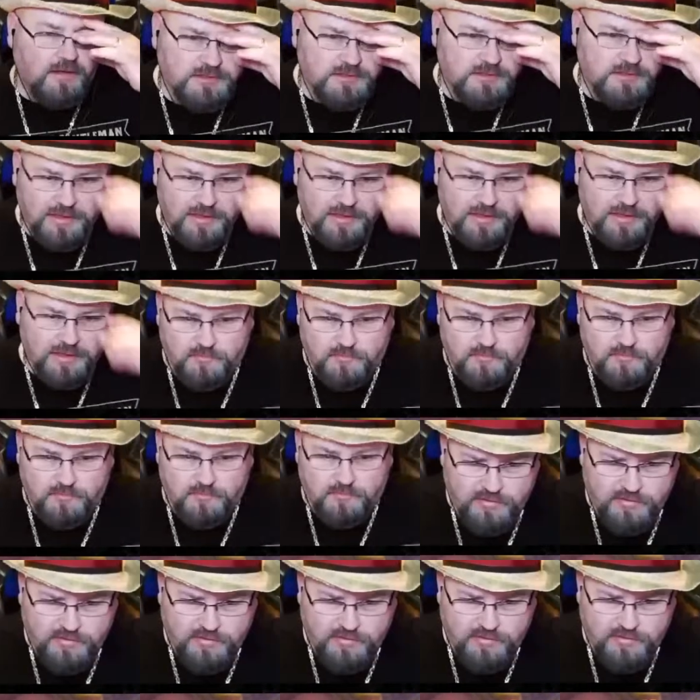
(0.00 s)
Speaking of
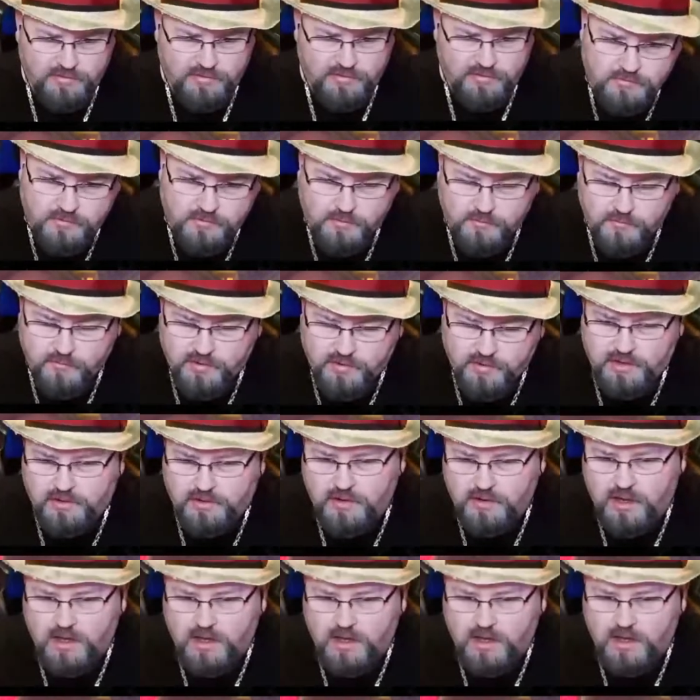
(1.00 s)
movies from
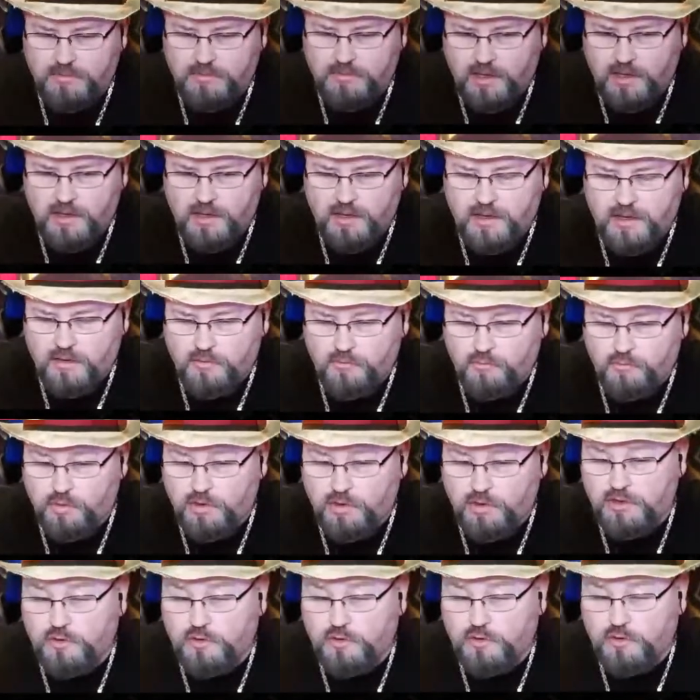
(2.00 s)
Vietnam, a
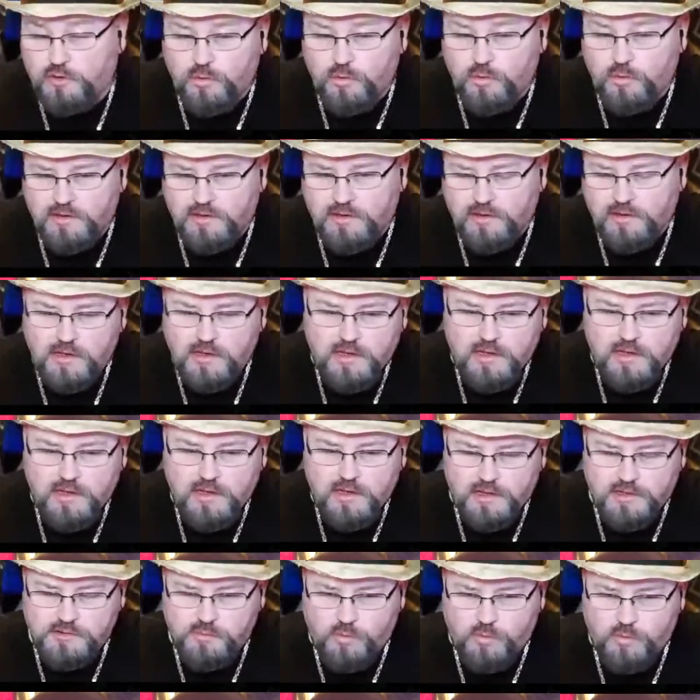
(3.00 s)
really good one
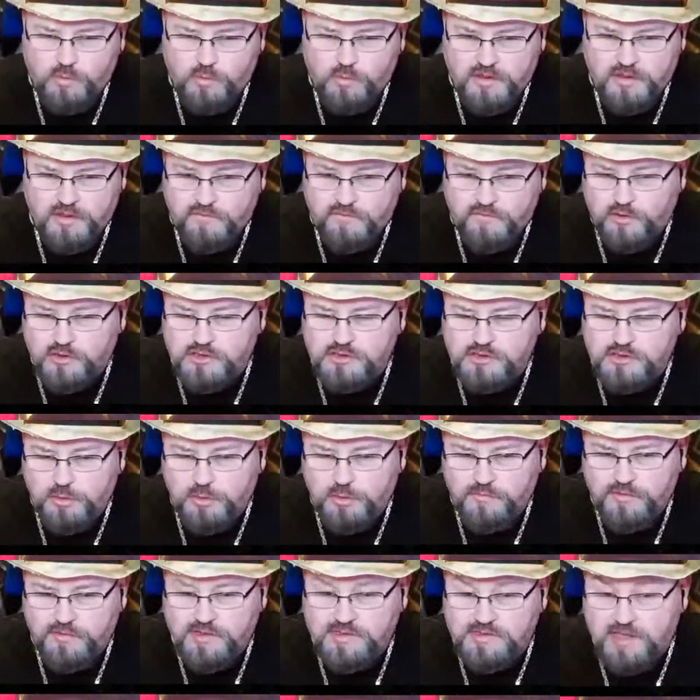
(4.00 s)
is one of the first
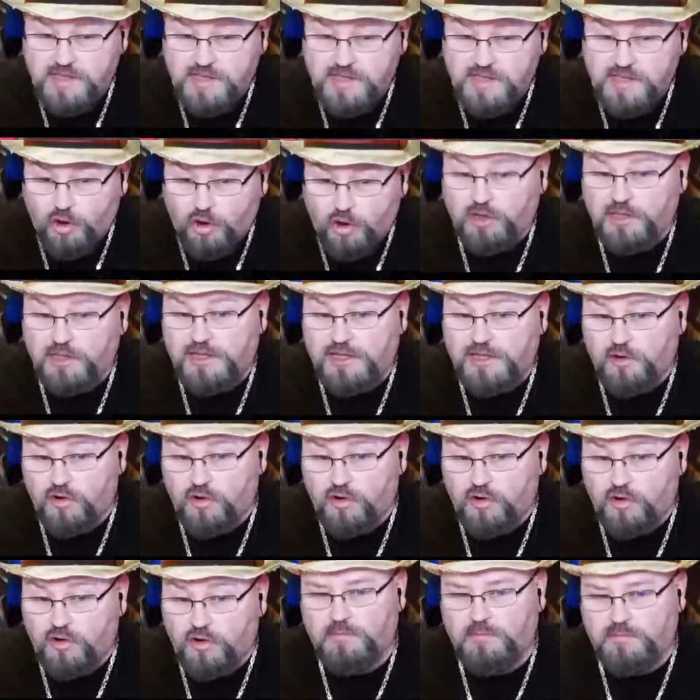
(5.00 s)
movies that R. Lee
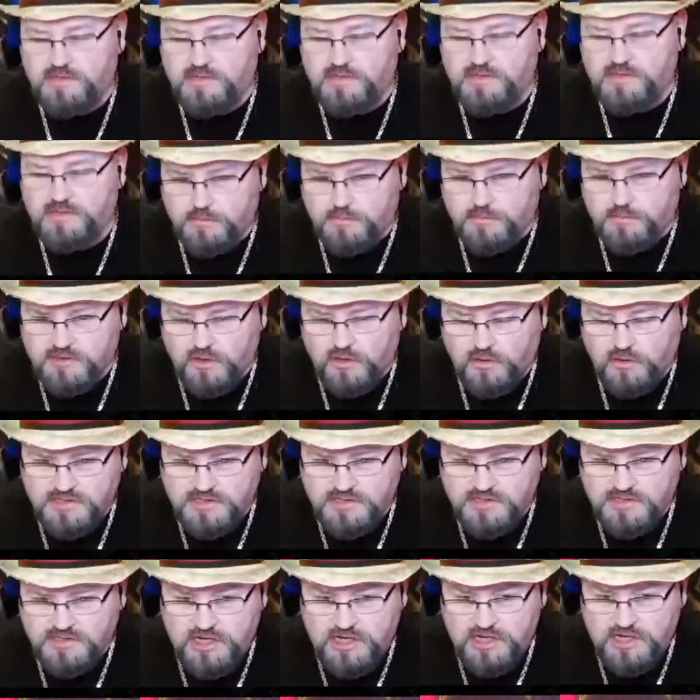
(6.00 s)
Ermey was in. It was
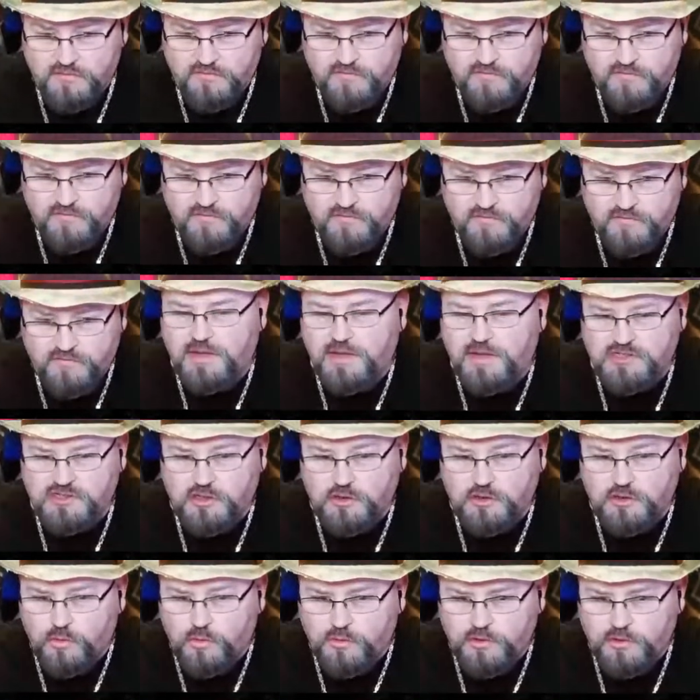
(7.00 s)
called Siege of Firebase
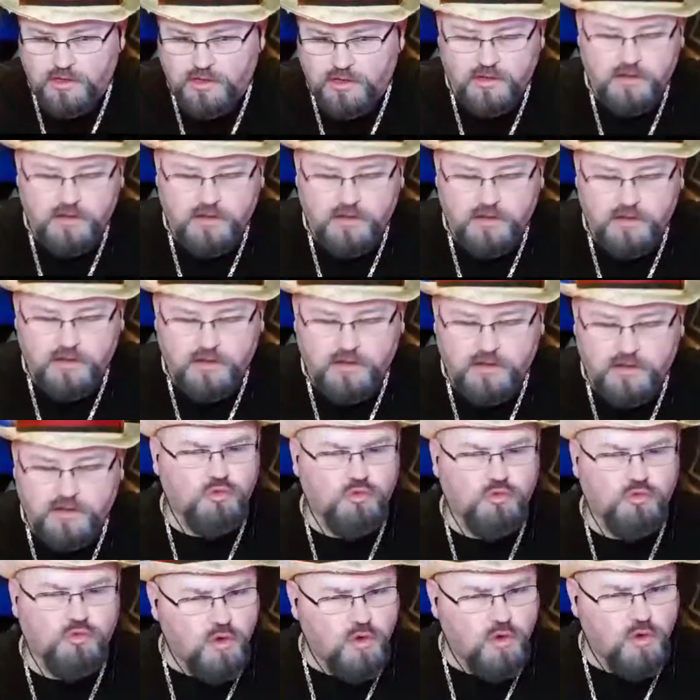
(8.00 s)
Gloria.
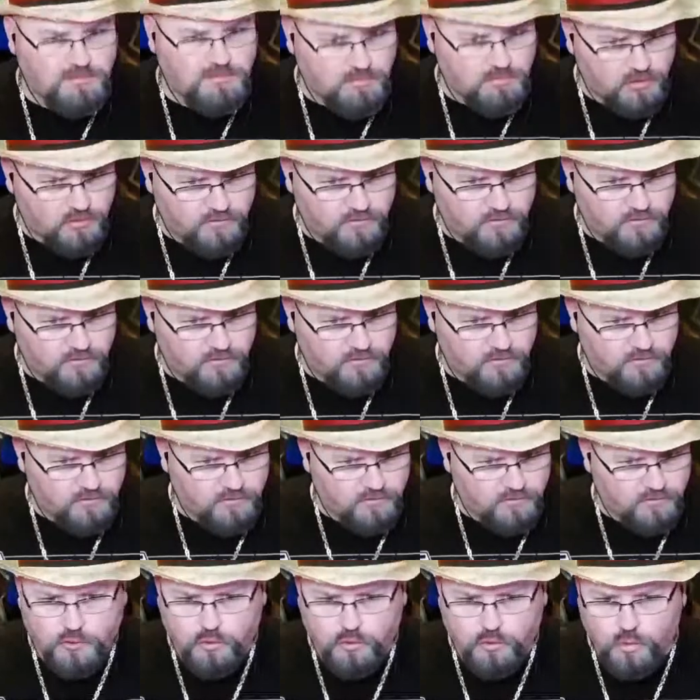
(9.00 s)
Great movie.
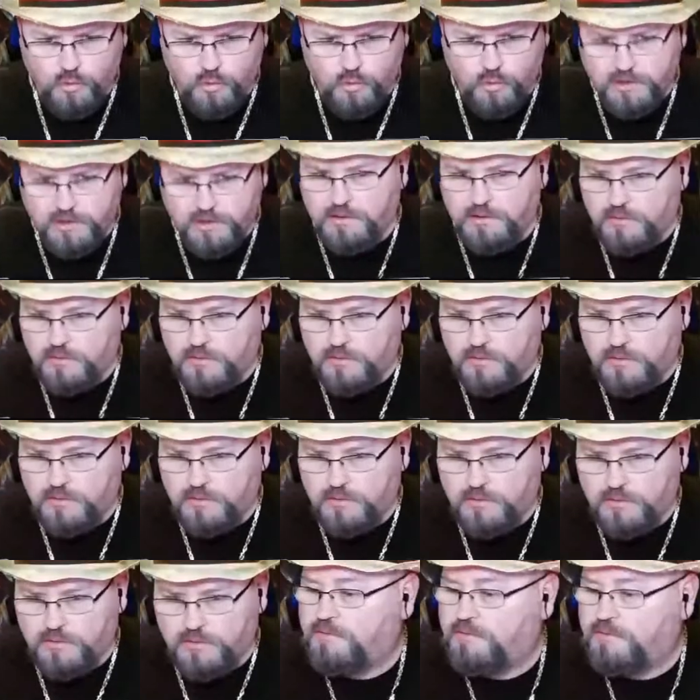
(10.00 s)
Really good
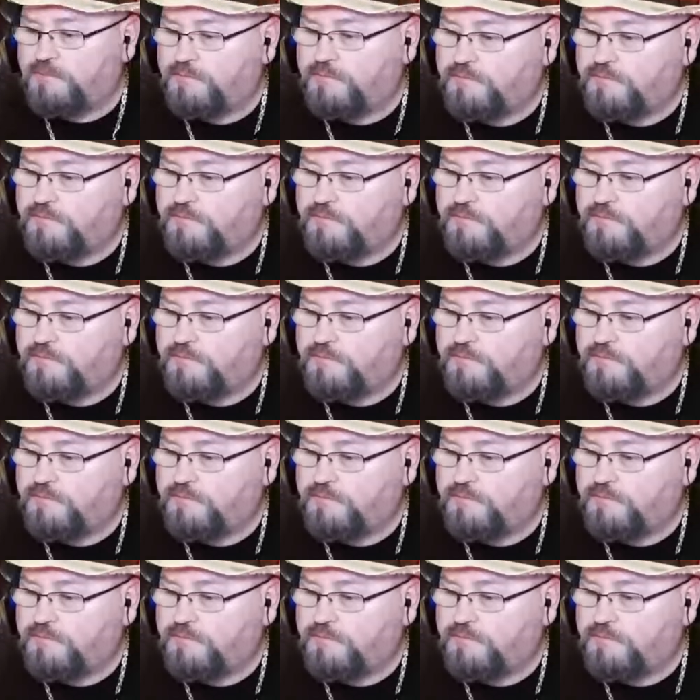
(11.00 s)
movie.